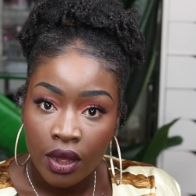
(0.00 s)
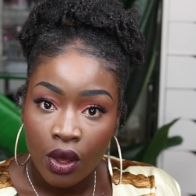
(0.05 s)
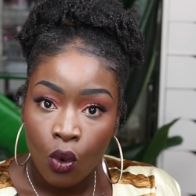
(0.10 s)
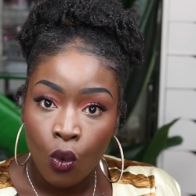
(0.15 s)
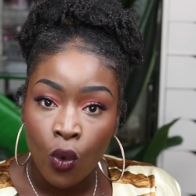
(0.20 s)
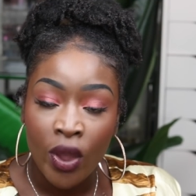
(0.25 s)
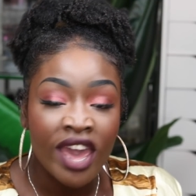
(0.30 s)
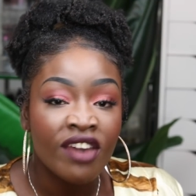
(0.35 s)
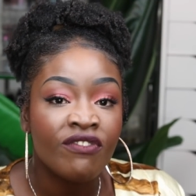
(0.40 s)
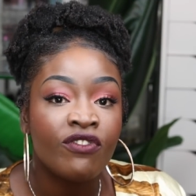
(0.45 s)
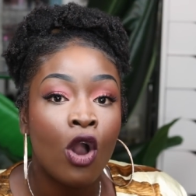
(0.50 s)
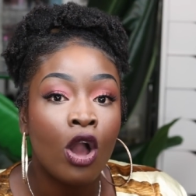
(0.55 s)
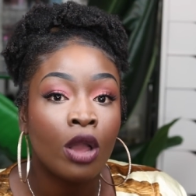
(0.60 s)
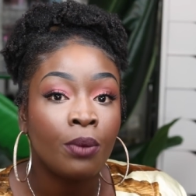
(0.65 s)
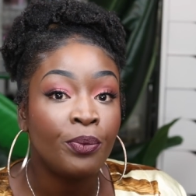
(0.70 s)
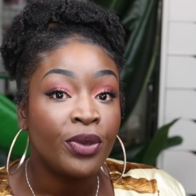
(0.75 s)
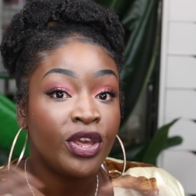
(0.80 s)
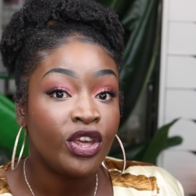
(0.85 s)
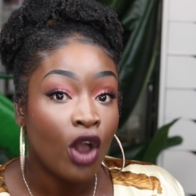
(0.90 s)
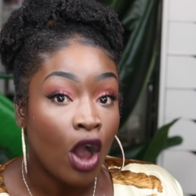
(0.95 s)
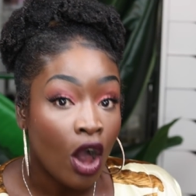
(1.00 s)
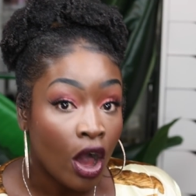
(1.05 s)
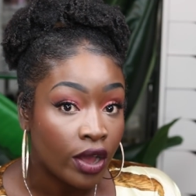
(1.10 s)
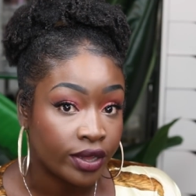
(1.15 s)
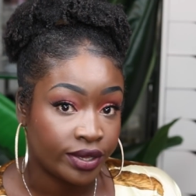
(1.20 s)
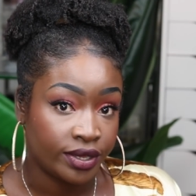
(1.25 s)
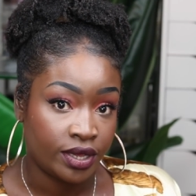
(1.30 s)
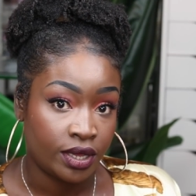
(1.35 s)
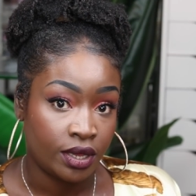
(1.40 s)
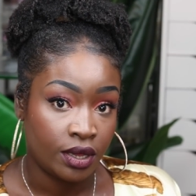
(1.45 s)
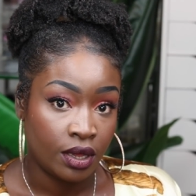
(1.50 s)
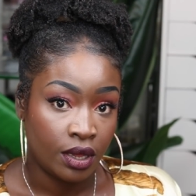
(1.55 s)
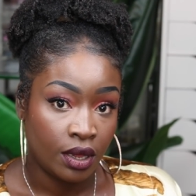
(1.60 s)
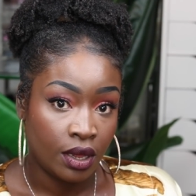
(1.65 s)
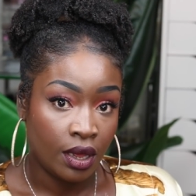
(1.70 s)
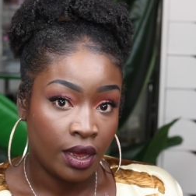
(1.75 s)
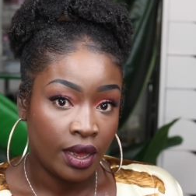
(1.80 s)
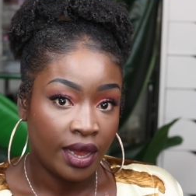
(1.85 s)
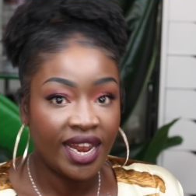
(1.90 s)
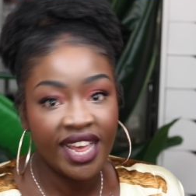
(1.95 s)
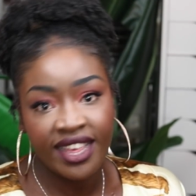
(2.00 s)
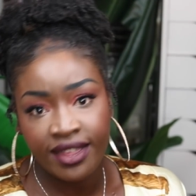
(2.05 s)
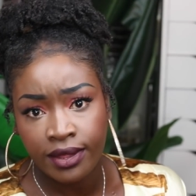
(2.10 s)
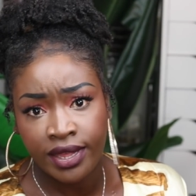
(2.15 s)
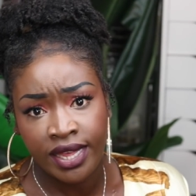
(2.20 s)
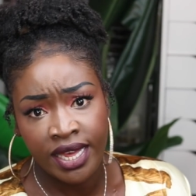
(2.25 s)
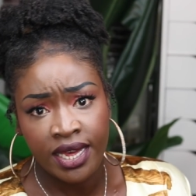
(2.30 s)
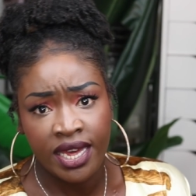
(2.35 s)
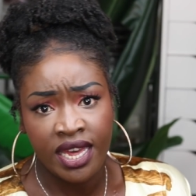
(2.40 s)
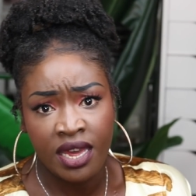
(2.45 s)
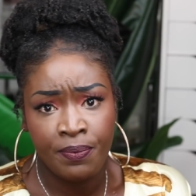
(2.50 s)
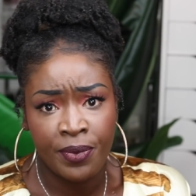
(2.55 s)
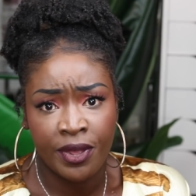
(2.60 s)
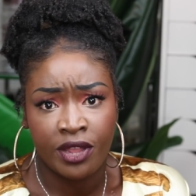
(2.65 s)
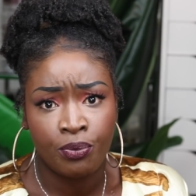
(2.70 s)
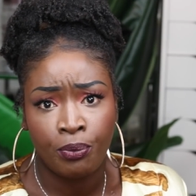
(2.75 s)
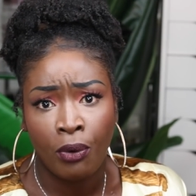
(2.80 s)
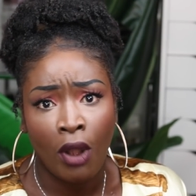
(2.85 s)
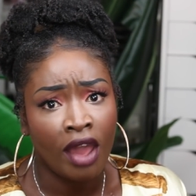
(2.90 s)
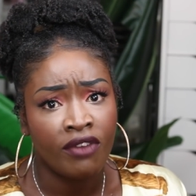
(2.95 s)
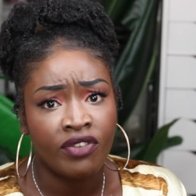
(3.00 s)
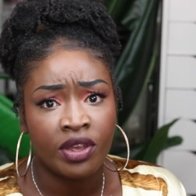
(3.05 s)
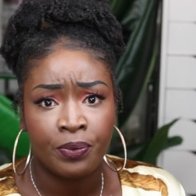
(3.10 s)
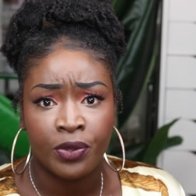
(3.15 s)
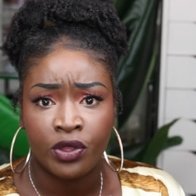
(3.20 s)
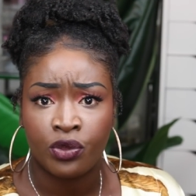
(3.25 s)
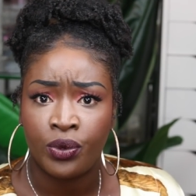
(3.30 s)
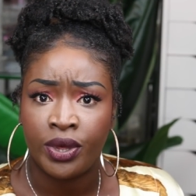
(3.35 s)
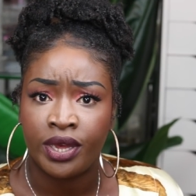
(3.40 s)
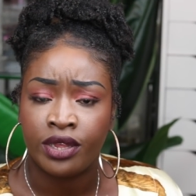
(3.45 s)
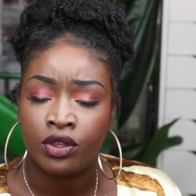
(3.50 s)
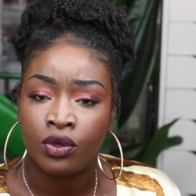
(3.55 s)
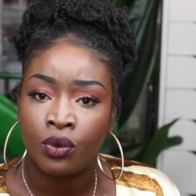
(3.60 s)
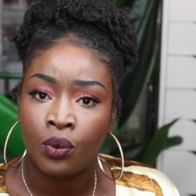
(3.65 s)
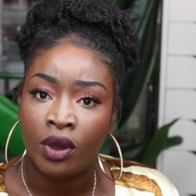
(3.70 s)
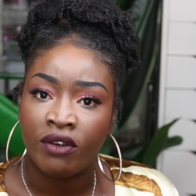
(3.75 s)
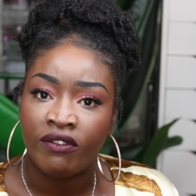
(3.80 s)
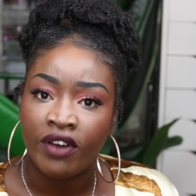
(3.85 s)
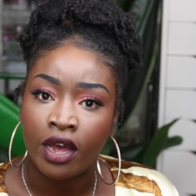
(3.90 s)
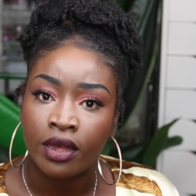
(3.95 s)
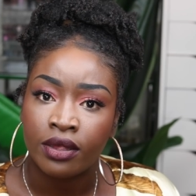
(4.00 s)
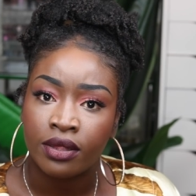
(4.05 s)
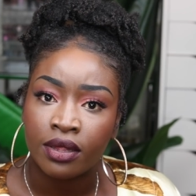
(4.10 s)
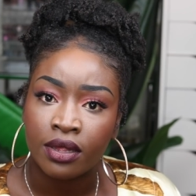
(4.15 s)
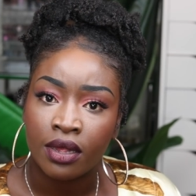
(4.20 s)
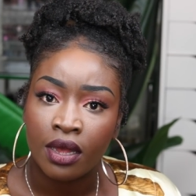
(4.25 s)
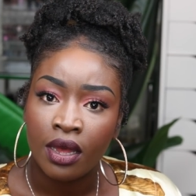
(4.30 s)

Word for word: We have gone beyond let's keep it private between two of us.